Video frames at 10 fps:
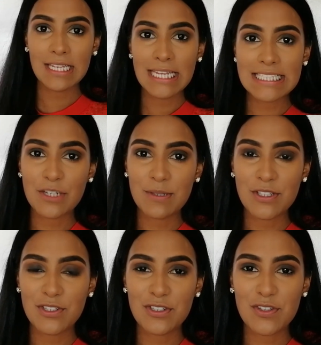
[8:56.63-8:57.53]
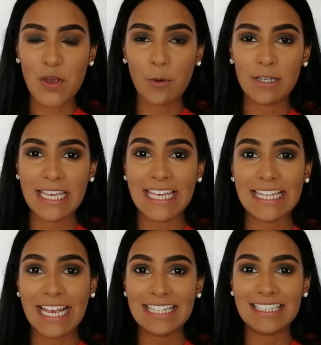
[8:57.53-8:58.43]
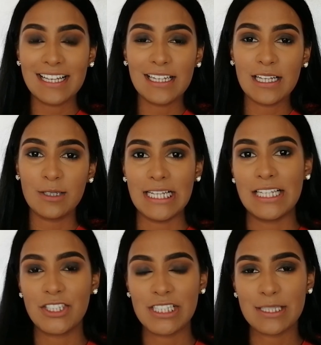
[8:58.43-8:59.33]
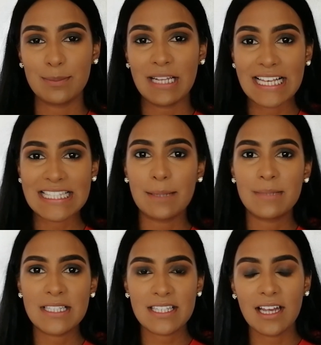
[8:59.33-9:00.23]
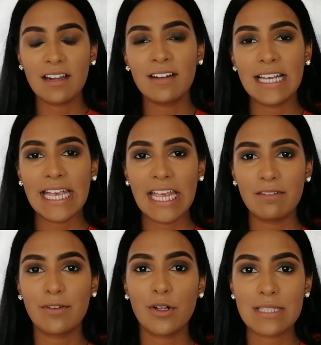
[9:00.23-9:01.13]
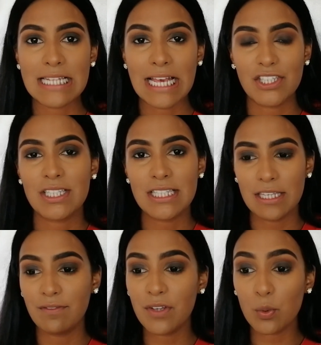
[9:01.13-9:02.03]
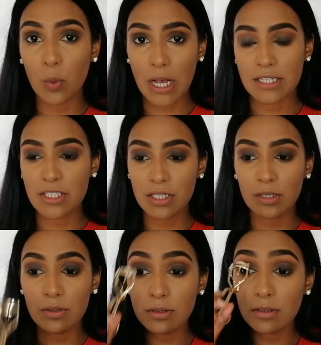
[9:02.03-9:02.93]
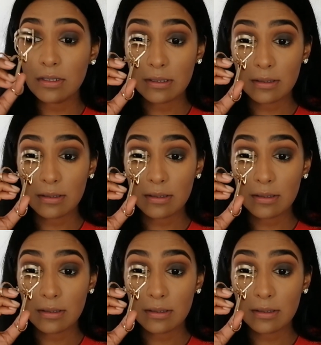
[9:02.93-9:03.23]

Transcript: So the next step is to just go ahead and curl our lashes, apply some mascara and false lashes if you want to.